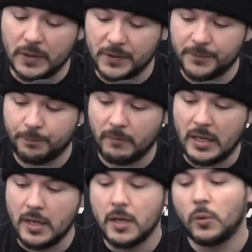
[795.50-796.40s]
us.
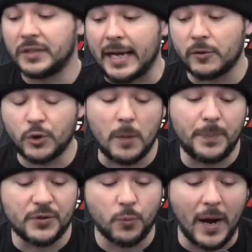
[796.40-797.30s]
Well, Donald Trump
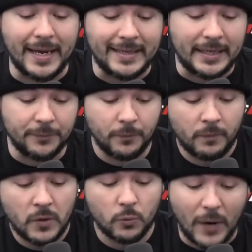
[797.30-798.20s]
is weighing in,
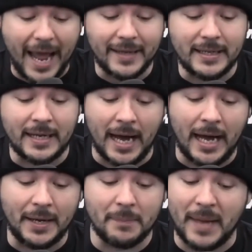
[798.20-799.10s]
ragging
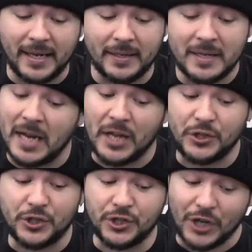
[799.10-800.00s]
on Meghan.
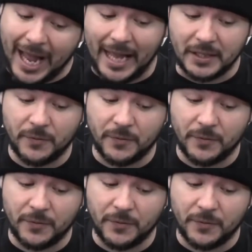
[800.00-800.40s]
Nice shot.